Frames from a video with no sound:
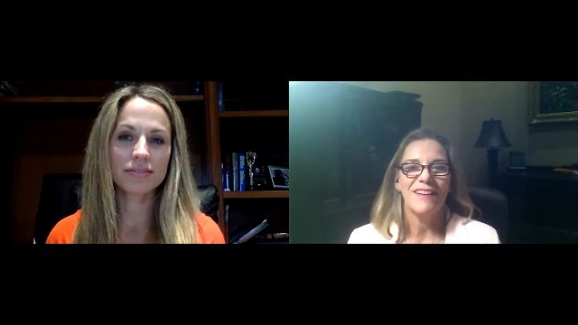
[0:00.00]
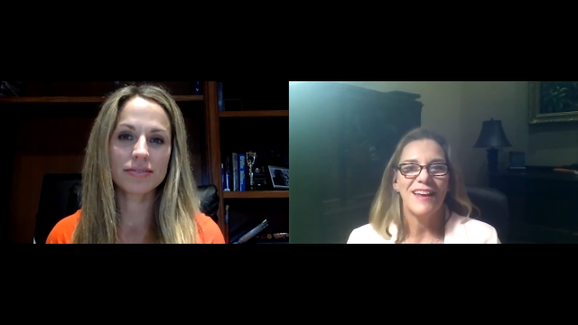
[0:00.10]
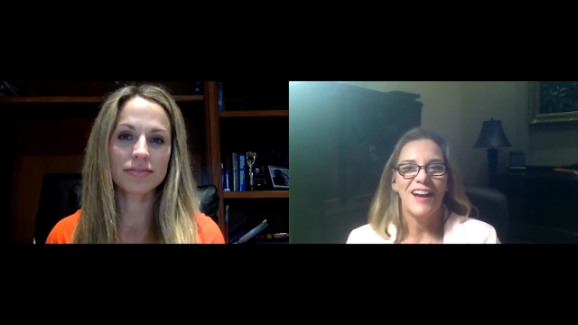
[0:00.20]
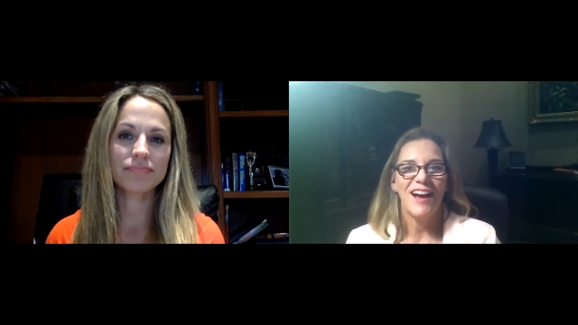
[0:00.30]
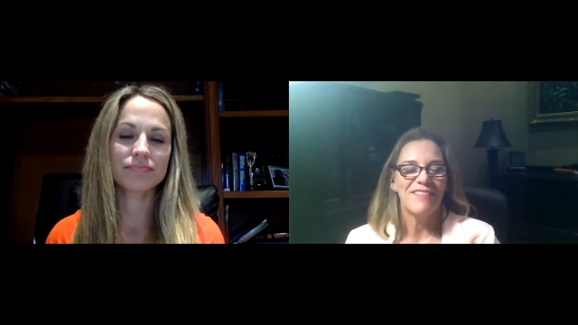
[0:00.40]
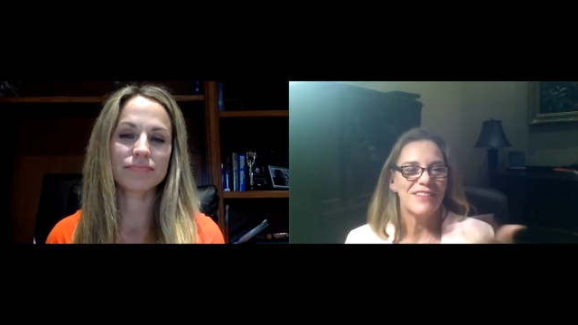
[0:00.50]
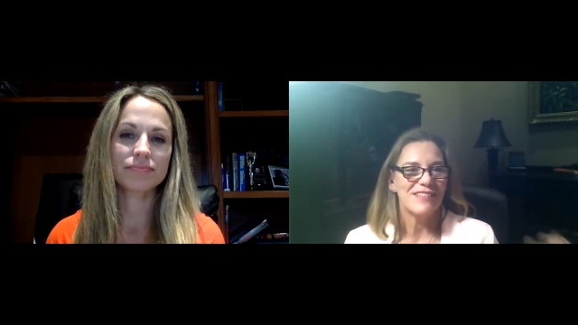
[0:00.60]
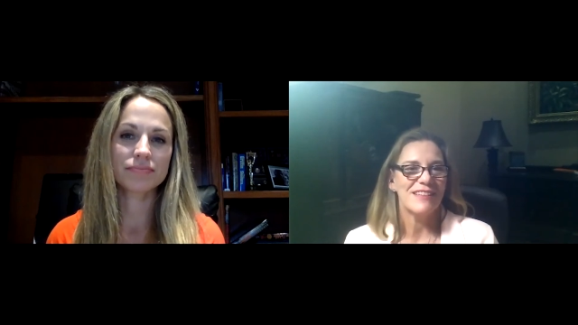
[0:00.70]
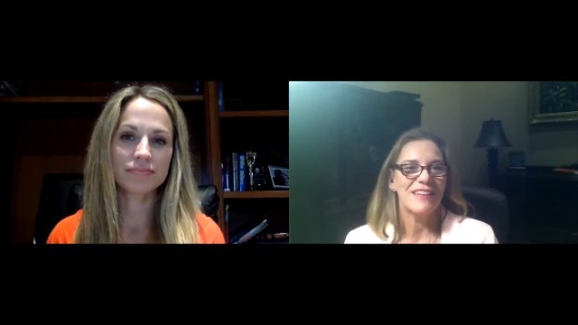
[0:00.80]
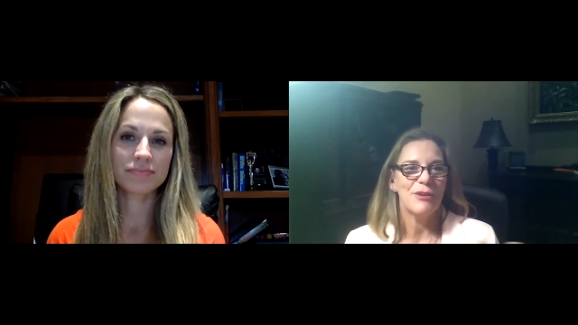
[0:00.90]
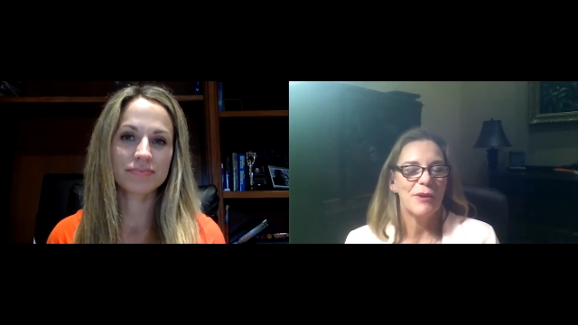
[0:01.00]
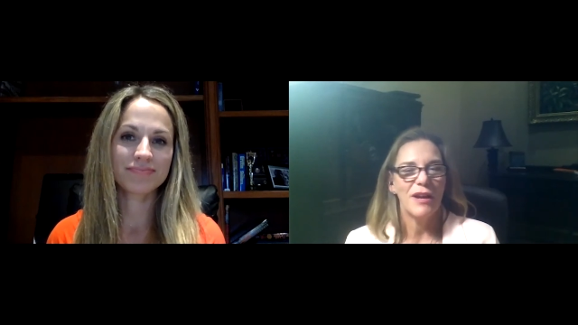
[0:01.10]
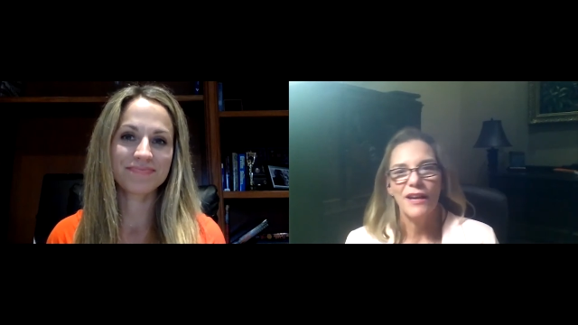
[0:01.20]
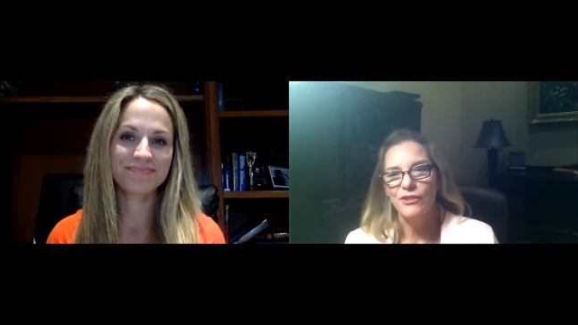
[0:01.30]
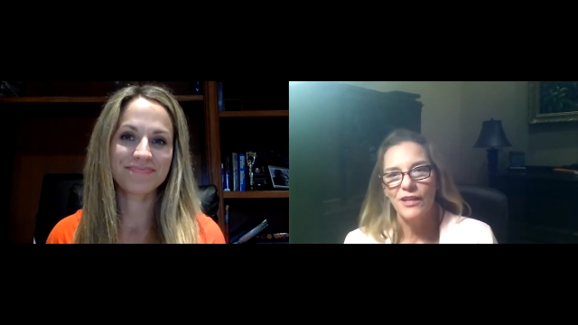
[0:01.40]
Speaker 1: obviously you and I
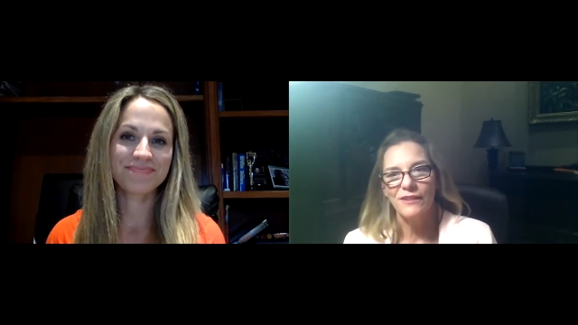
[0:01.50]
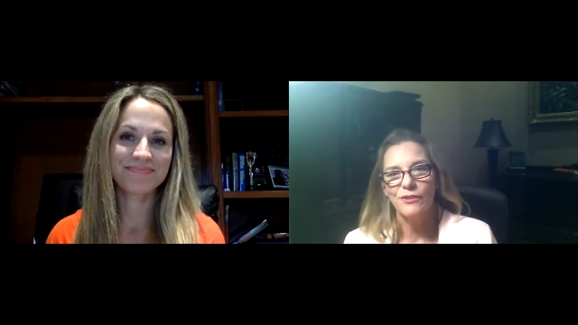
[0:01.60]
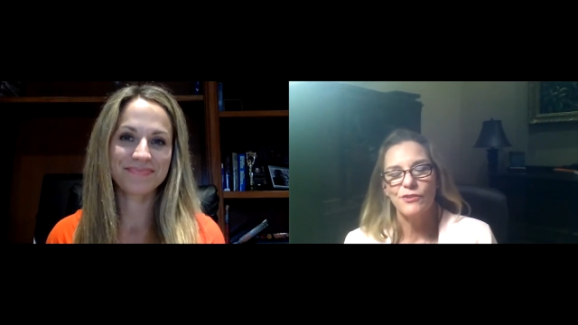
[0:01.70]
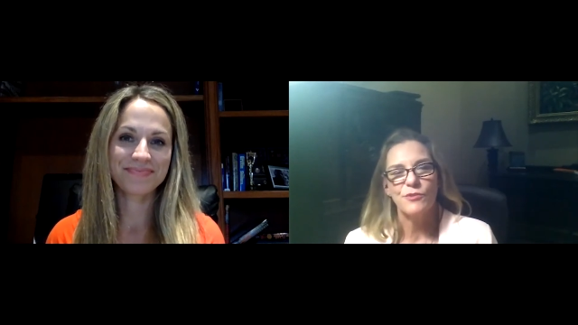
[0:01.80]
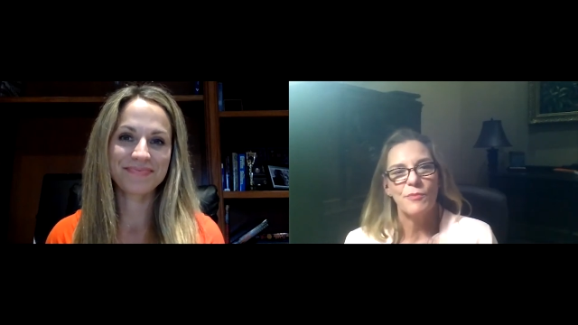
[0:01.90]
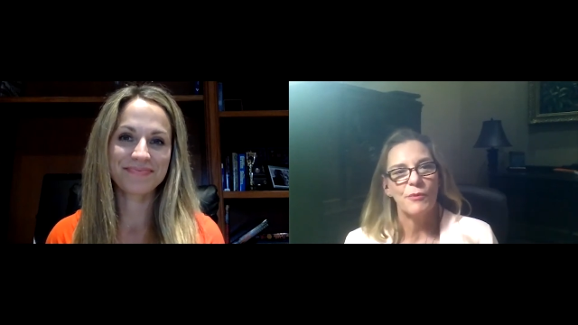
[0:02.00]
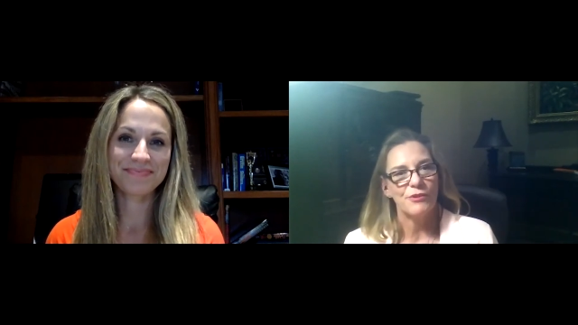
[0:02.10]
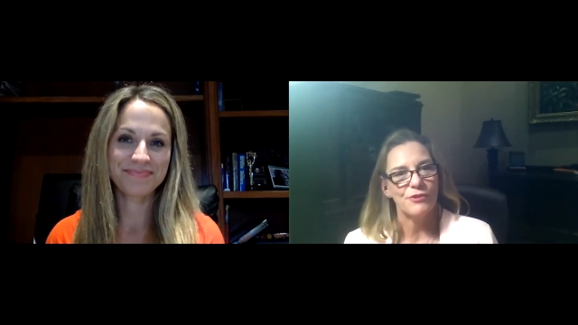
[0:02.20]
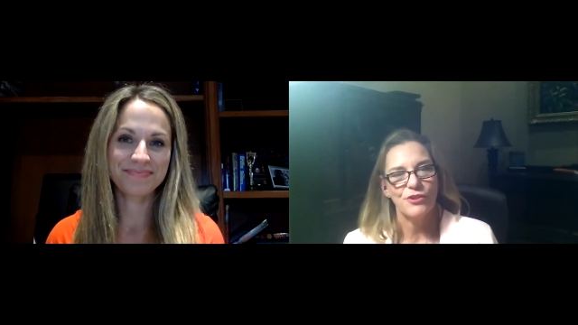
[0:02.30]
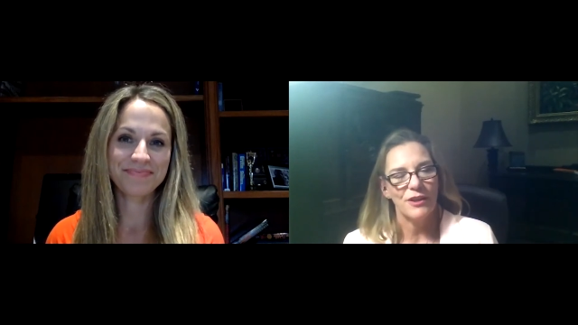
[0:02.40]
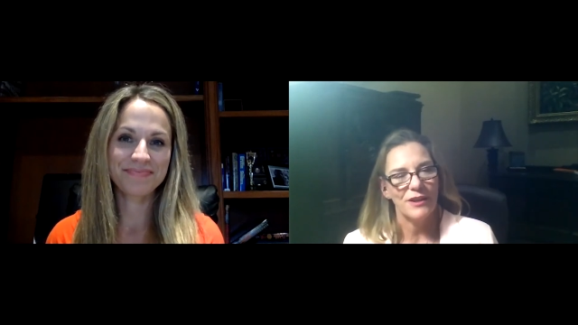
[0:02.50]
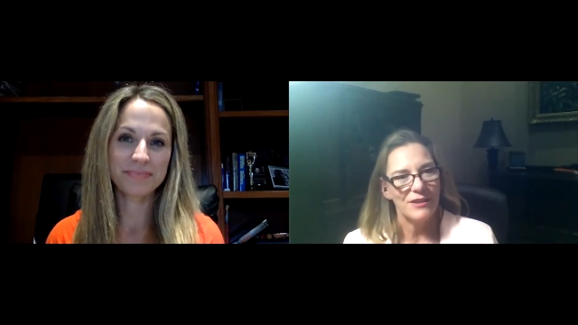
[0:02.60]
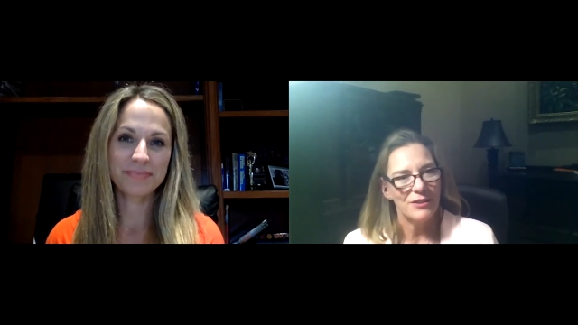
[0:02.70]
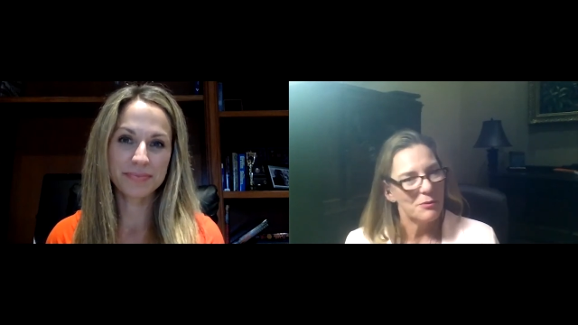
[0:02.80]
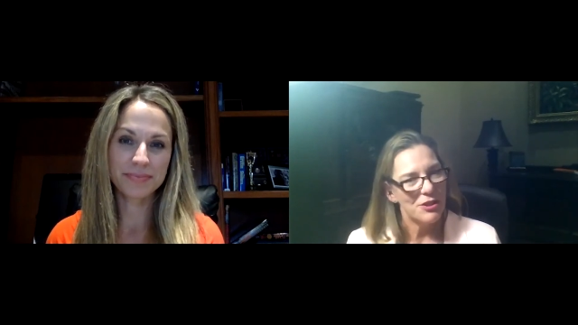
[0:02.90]
are doctors, but we're just talking
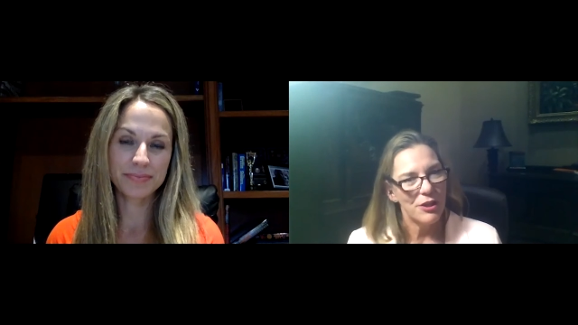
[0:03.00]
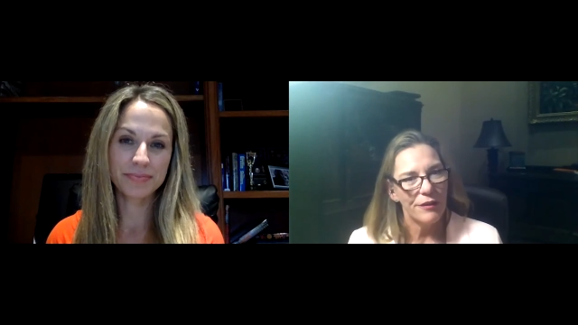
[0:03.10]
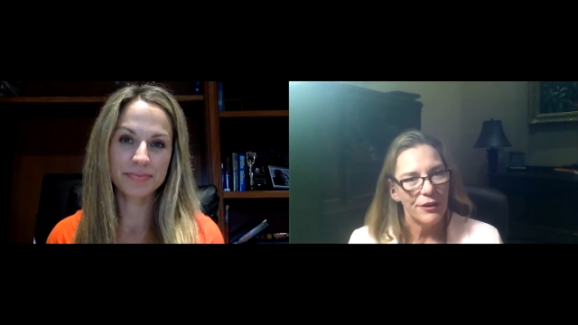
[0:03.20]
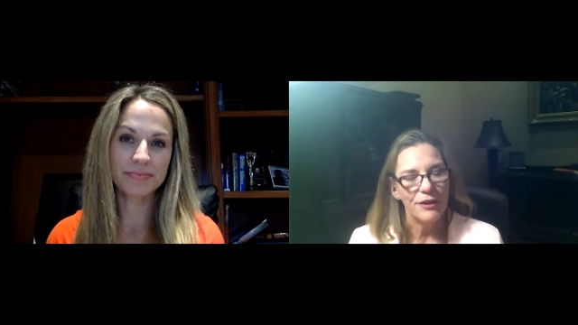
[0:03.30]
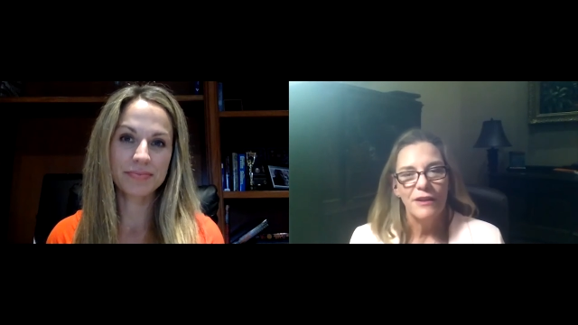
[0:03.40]
to each other.